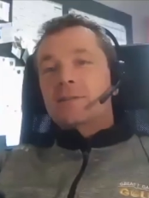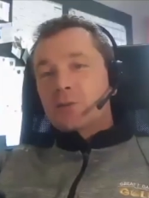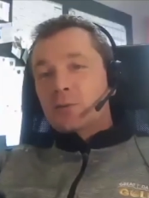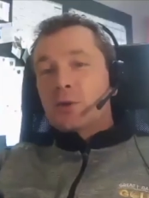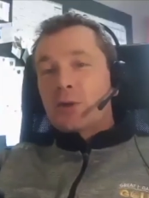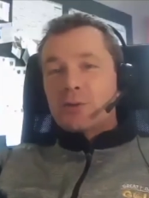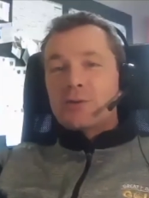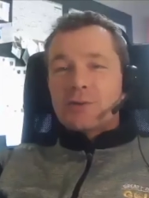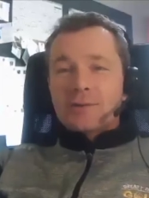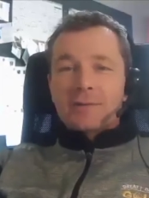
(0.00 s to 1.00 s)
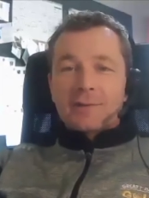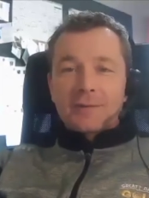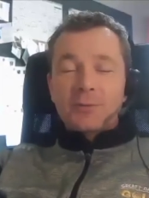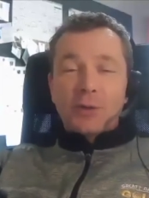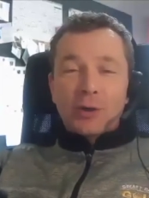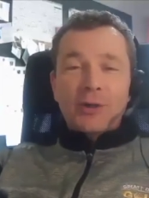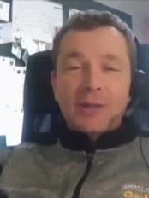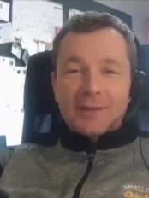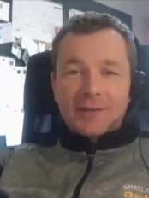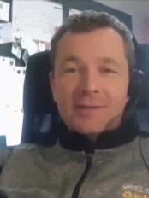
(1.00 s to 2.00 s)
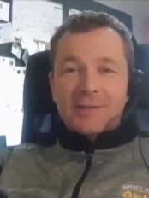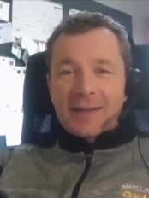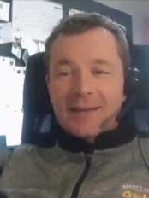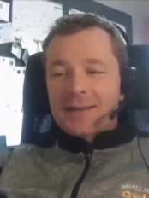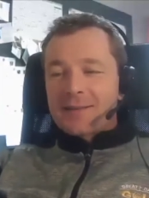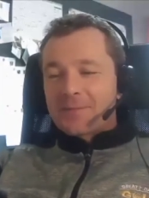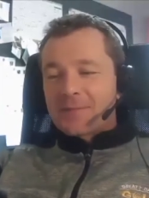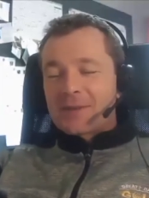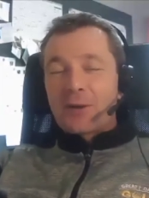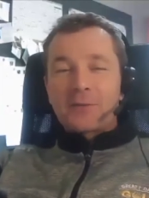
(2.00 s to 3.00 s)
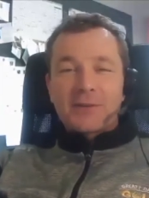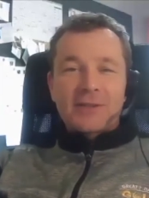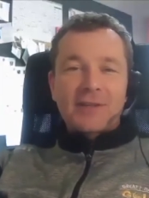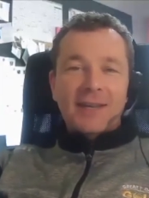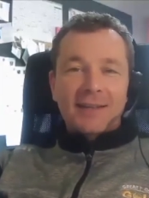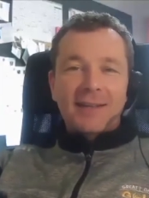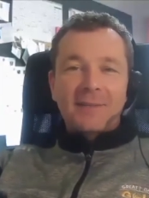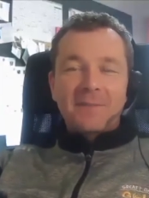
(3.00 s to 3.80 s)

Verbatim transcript: Do Goods Do Gooders uh, yeah. Golf Society.